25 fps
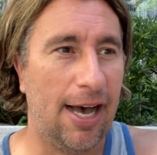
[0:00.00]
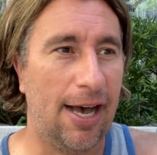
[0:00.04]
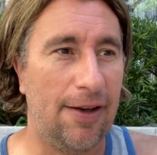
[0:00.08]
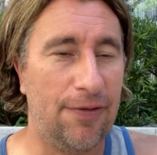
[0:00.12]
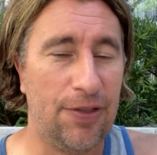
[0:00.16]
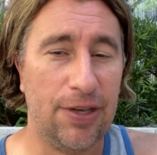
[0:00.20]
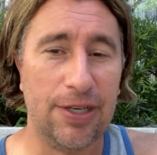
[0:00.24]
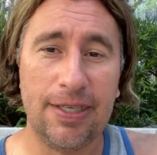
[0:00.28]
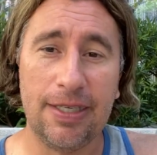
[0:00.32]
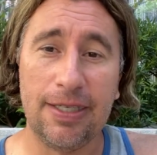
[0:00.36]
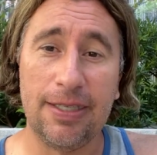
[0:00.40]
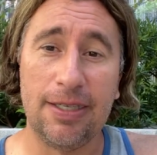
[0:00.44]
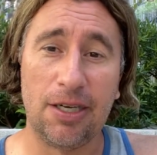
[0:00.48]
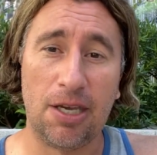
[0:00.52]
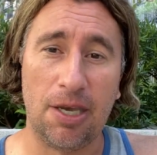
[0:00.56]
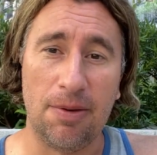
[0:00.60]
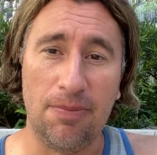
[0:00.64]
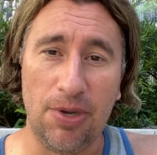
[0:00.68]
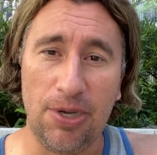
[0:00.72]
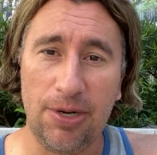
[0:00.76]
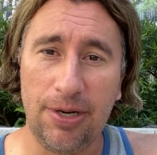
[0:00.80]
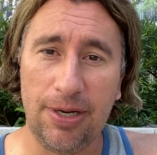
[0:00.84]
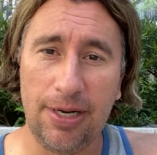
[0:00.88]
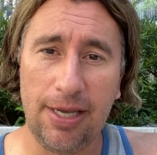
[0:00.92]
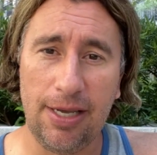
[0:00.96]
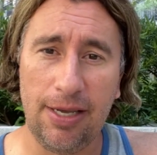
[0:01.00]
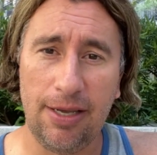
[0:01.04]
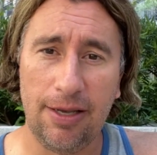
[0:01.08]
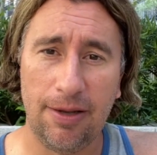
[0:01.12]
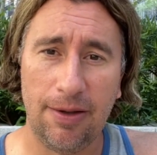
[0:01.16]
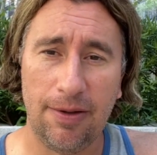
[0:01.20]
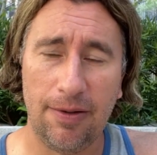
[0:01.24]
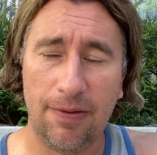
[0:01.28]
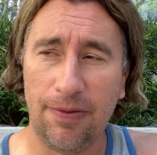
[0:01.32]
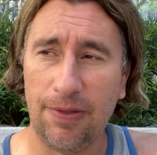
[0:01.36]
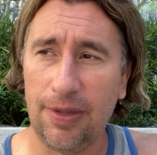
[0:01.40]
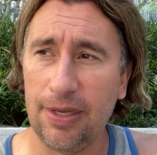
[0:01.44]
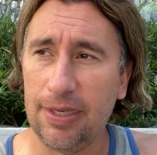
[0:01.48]
This is a community.
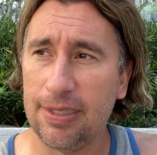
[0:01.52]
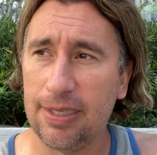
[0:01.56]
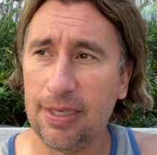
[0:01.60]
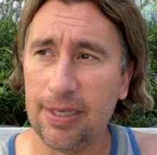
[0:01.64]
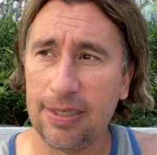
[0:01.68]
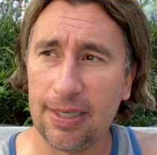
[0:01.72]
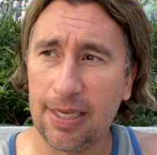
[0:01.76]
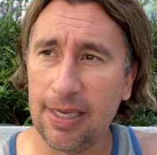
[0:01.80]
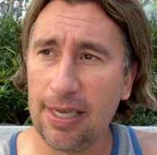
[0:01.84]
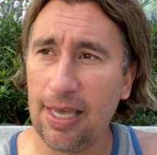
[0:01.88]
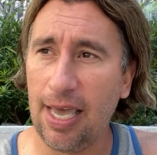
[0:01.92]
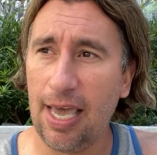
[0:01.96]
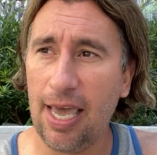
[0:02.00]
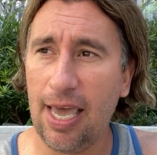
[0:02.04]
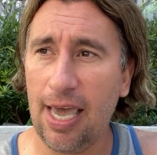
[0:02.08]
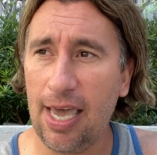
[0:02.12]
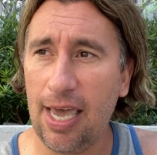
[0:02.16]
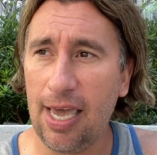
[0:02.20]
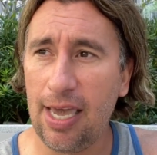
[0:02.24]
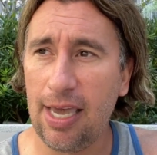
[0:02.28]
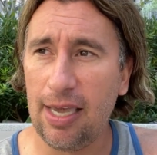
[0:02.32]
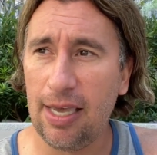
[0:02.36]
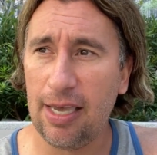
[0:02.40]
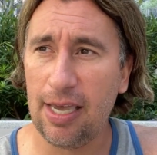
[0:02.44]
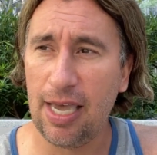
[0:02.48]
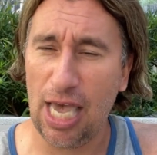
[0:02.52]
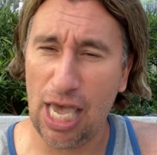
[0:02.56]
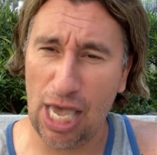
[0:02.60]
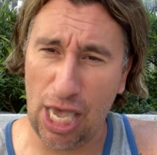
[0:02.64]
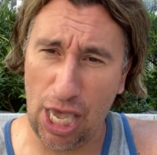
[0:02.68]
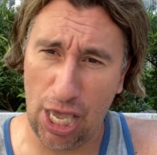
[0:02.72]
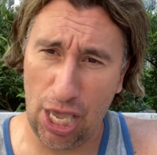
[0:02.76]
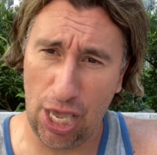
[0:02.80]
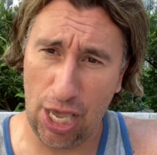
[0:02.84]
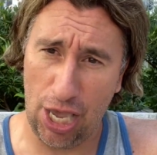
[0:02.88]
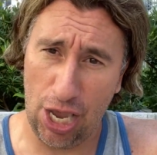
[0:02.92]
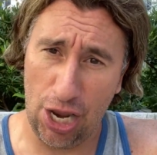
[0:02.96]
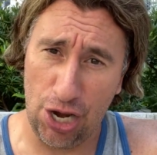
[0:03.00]
This isn't a
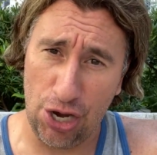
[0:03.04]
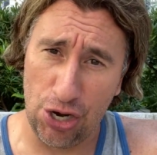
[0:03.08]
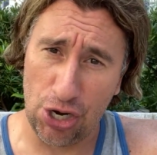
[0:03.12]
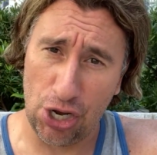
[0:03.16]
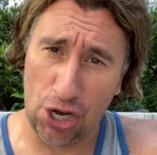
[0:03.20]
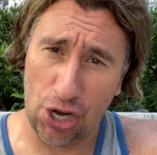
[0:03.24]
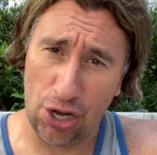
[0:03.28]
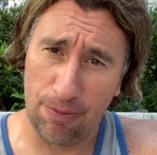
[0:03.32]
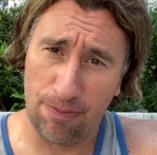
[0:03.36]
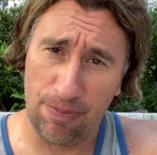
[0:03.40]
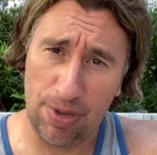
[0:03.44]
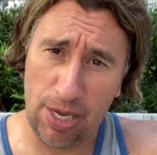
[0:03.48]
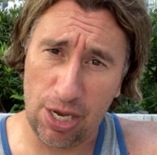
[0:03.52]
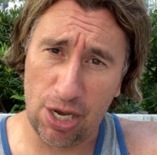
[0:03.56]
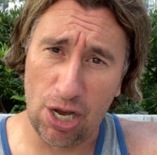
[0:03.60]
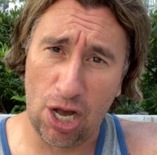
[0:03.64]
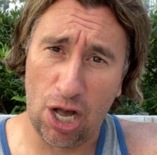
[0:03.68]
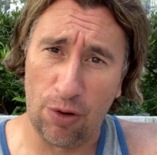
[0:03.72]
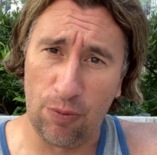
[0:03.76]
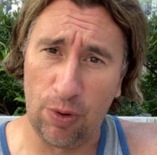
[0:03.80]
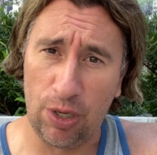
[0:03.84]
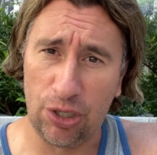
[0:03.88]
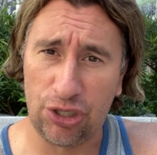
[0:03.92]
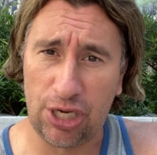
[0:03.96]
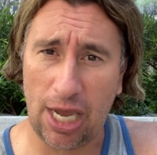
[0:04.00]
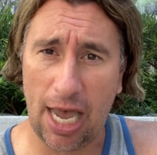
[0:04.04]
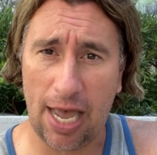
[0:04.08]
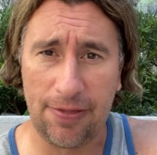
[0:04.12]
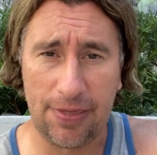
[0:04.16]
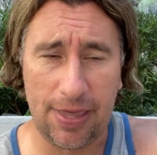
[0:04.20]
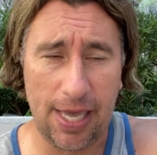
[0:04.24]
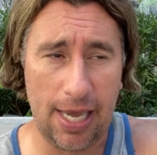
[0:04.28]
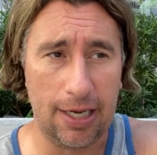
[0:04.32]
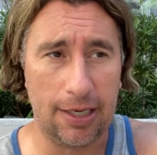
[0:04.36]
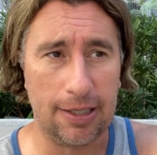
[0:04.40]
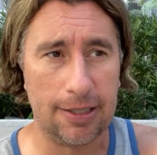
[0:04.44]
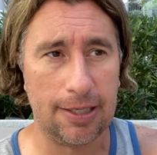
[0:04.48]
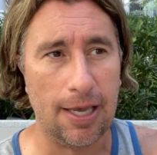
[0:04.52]
end-all, be-all what Chad
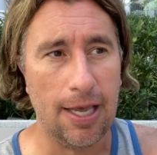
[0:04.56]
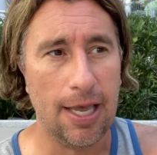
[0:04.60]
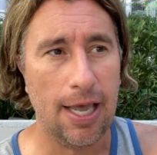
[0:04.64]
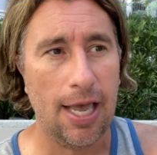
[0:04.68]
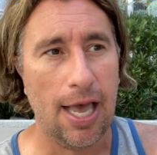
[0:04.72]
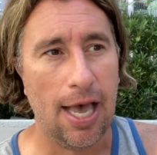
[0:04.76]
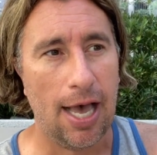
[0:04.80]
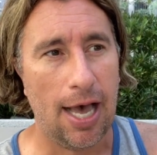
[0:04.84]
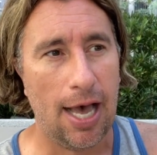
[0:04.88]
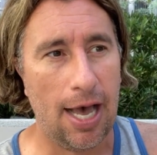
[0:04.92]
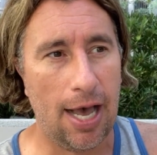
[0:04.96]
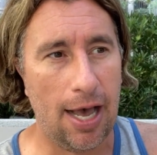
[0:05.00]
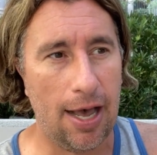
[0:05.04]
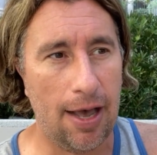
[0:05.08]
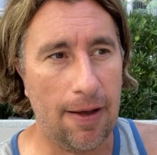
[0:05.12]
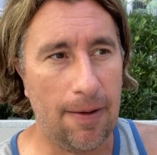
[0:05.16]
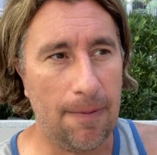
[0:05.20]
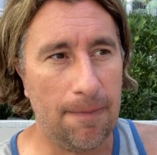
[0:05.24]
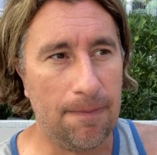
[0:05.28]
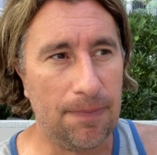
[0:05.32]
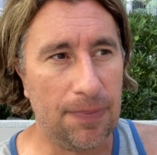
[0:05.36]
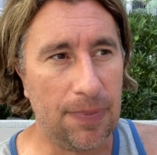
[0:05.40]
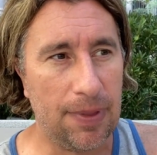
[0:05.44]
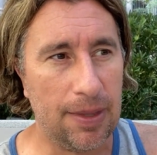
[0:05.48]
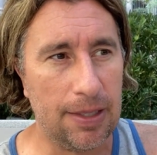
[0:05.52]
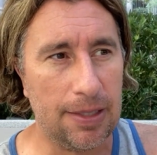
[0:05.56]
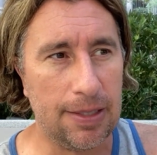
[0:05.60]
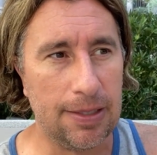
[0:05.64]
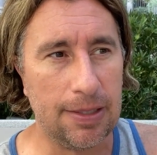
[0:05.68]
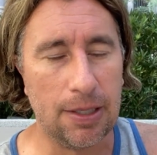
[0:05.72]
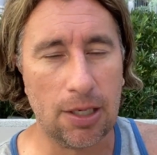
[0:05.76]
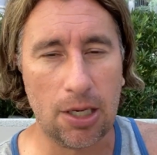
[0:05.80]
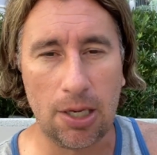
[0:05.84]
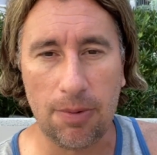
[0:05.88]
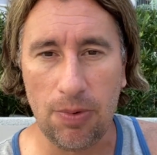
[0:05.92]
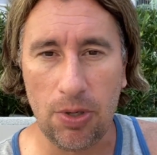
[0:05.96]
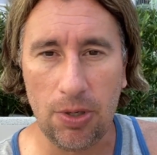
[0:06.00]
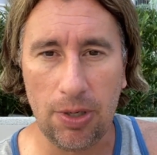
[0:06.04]
thinks. This is a
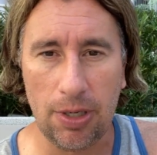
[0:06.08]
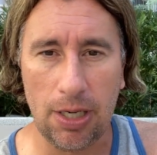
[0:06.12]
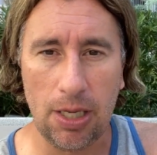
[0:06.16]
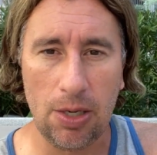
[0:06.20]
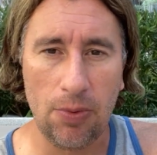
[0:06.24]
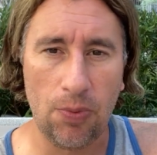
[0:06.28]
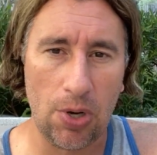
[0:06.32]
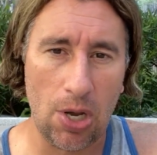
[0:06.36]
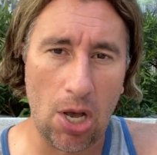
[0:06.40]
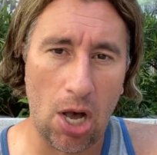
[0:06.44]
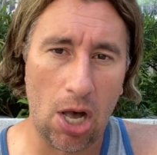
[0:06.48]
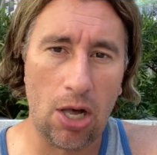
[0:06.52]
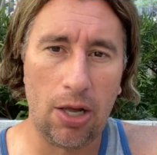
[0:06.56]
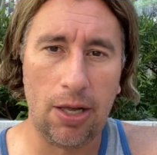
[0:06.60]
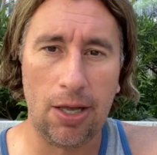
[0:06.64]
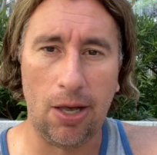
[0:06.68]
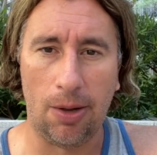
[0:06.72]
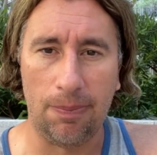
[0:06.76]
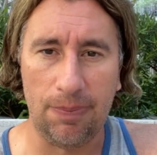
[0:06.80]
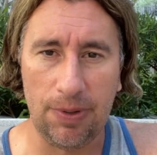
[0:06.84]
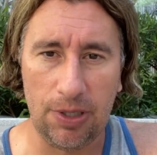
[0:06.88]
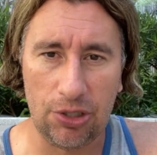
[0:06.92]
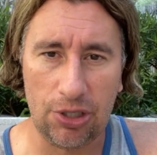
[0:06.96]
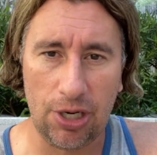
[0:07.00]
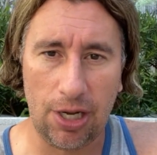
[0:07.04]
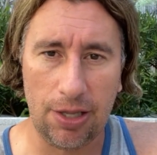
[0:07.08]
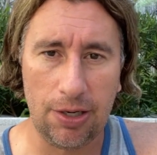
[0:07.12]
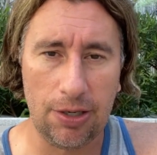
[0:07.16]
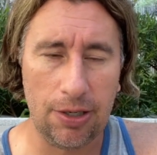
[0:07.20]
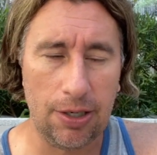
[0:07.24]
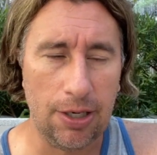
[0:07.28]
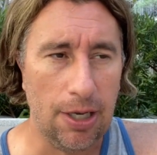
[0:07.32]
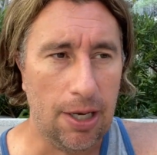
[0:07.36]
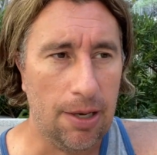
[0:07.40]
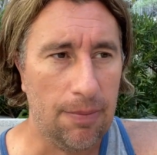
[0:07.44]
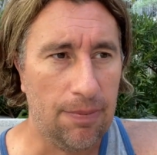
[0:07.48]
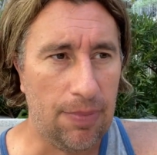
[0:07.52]
community. We all help each other.